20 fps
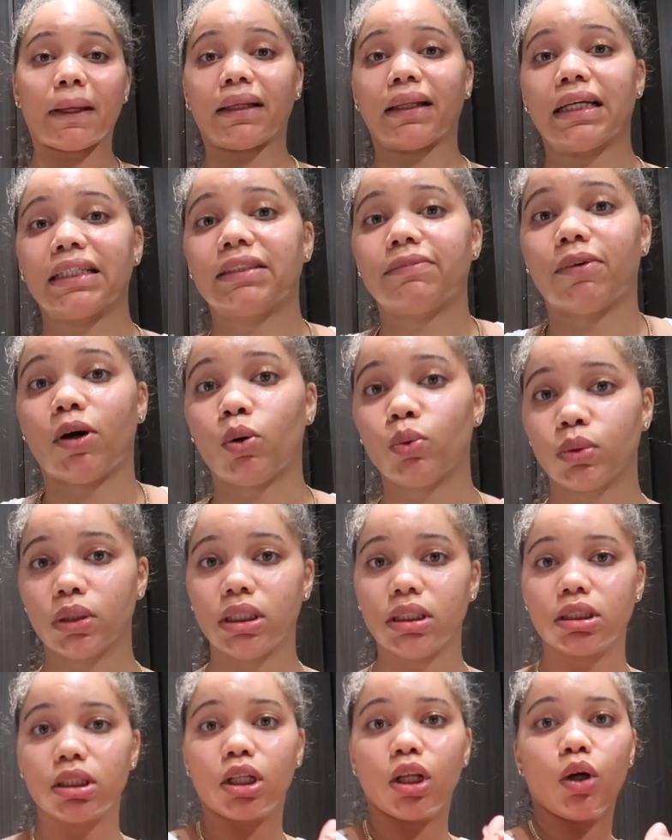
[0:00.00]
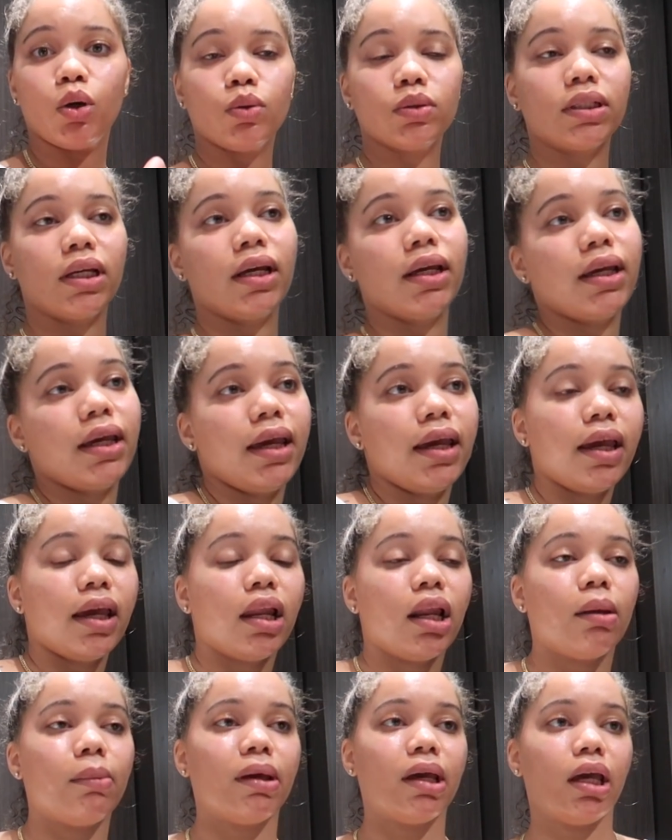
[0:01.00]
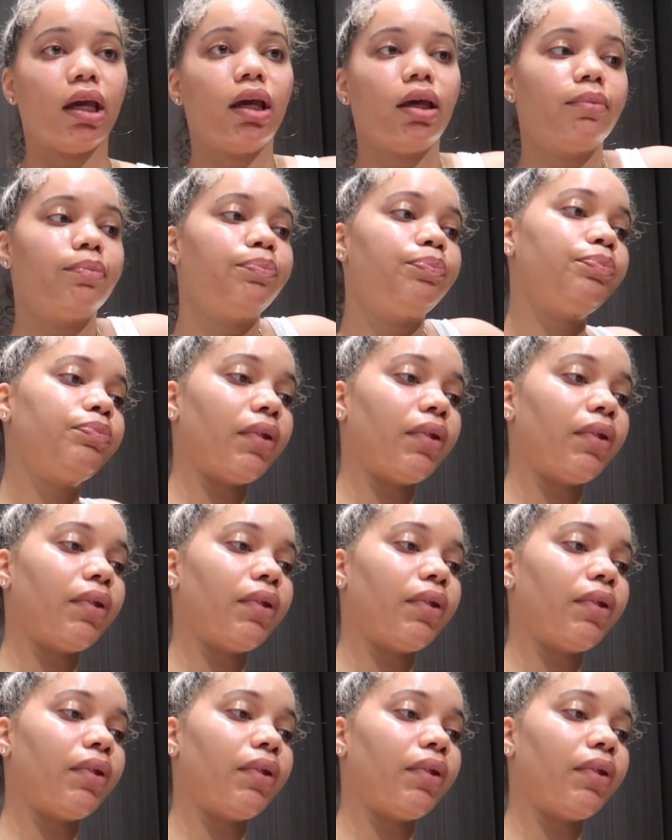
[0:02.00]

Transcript: let's fold these clothes and get in a bed